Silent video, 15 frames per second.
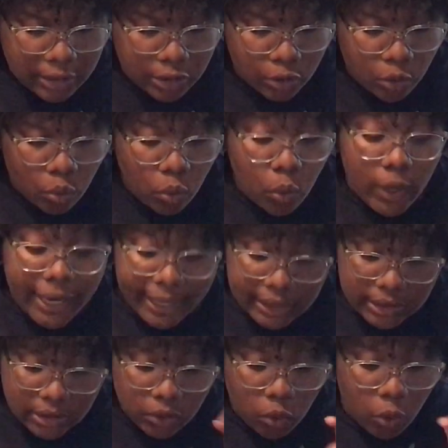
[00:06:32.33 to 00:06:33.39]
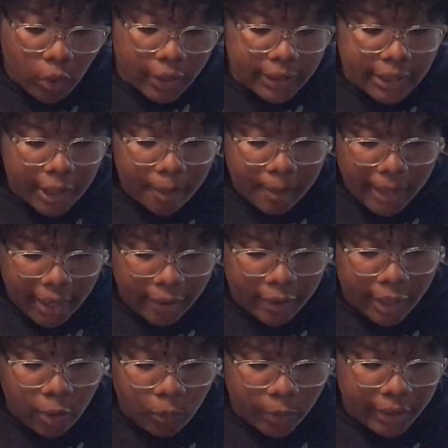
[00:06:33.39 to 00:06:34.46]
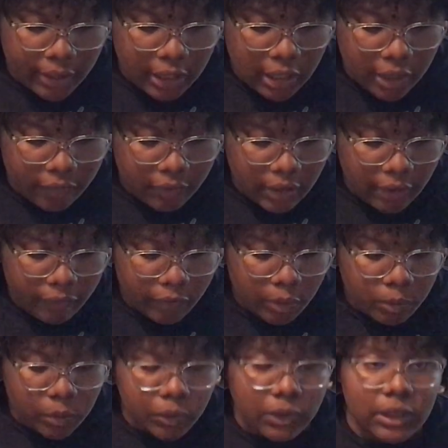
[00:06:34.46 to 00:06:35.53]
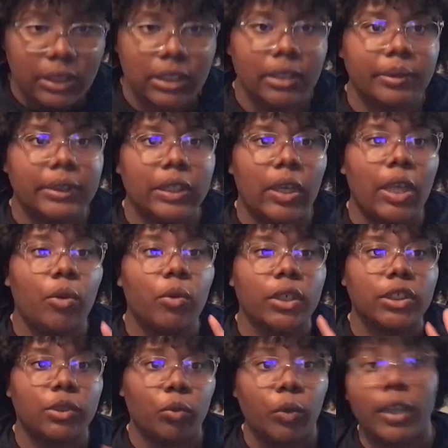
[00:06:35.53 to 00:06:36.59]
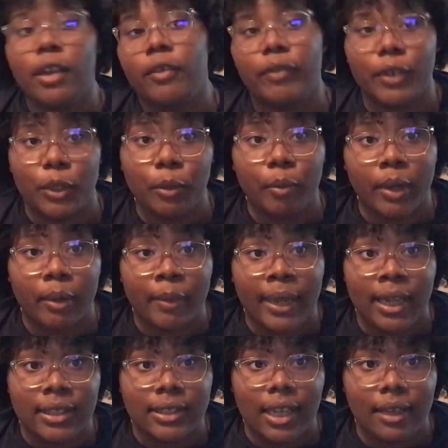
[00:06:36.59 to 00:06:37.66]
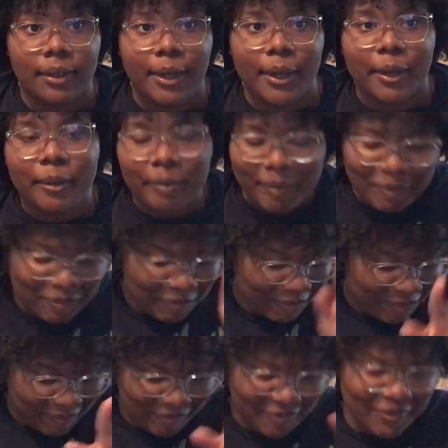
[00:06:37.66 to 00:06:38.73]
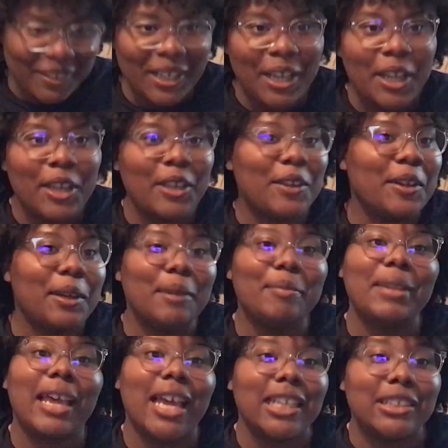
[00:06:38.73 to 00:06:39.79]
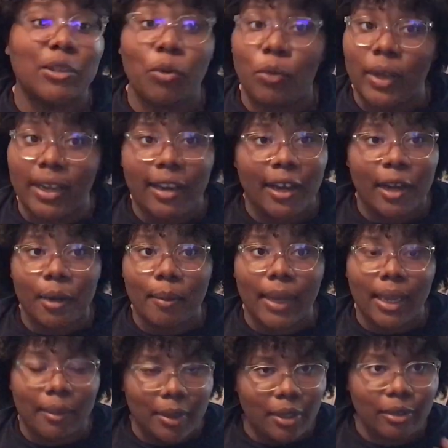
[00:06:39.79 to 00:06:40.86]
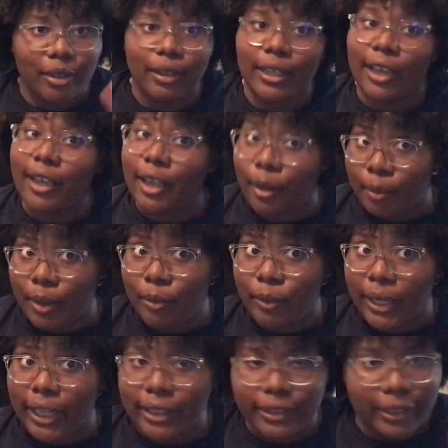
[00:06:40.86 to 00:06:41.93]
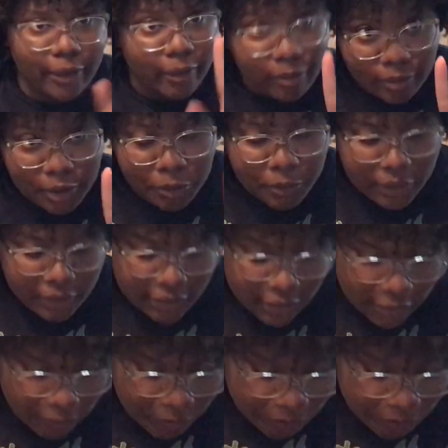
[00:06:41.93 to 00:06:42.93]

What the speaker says: to wet or damp hair and work evenly from roots to tips. So it works well for you mermaids out there. You're gonna apply it to wet hair, baby. You know y'all hair be wet, so you good.